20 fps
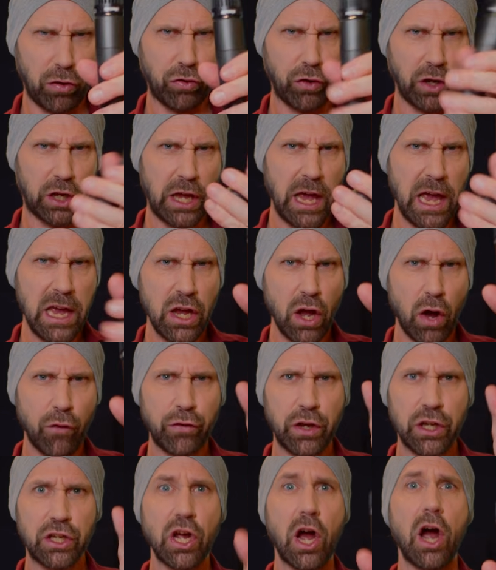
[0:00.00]
is the king of
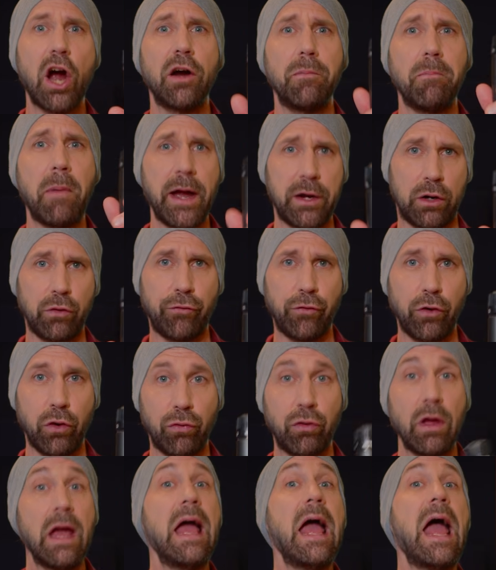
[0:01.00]
guitar
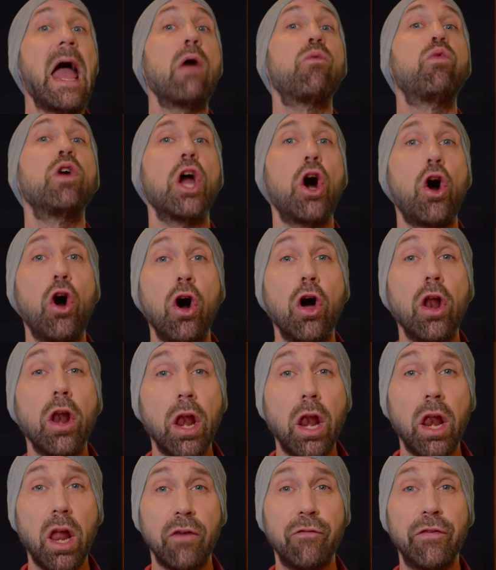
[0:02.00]
microphones, and we all
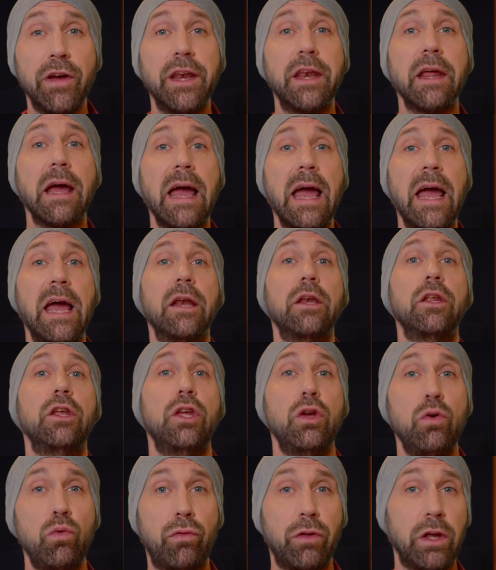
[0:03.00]
love it and
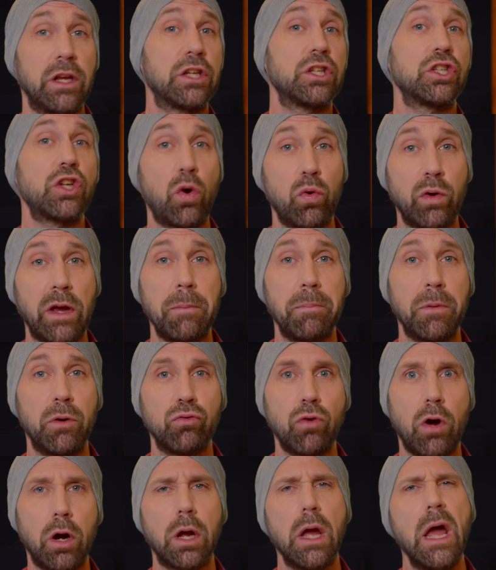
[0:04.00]
use it, don't get me
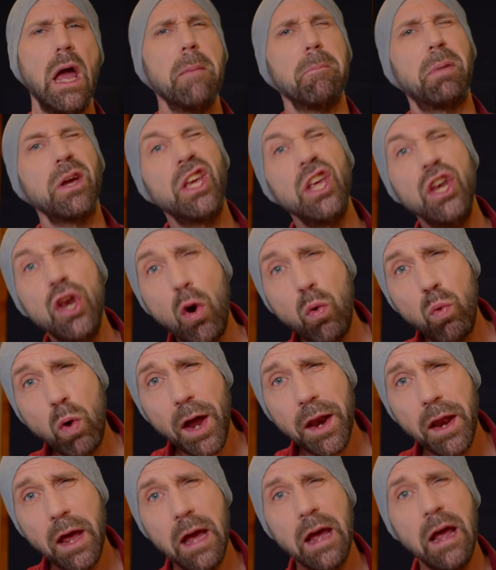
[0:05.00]
wrong. But you know
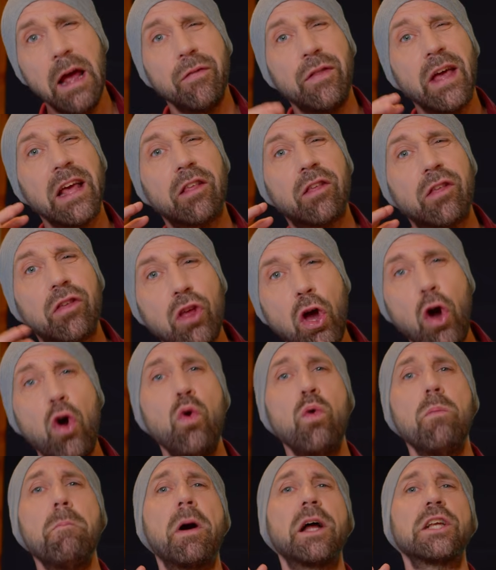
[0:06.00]
what? There's
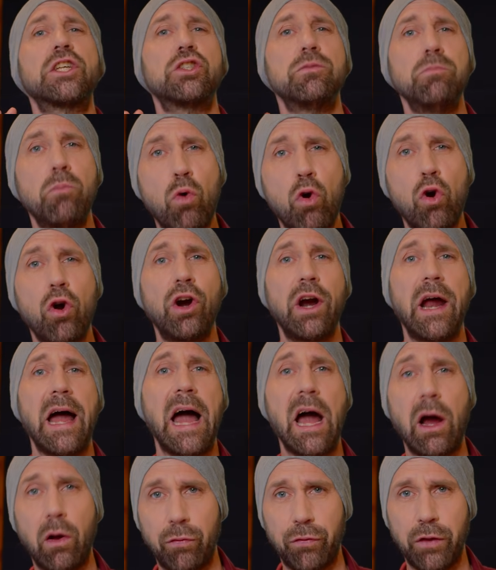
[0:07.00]
so much more
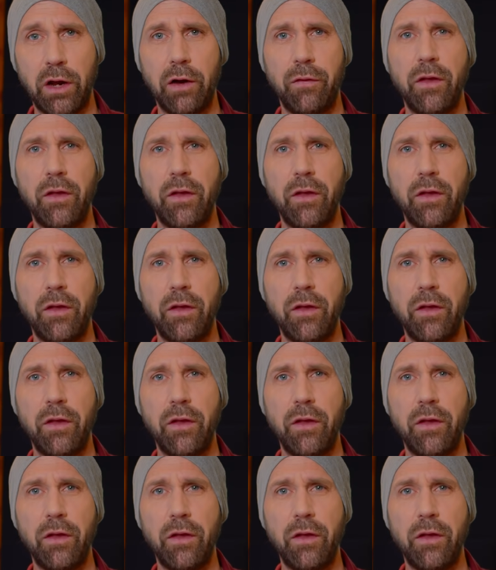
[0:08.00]
out there.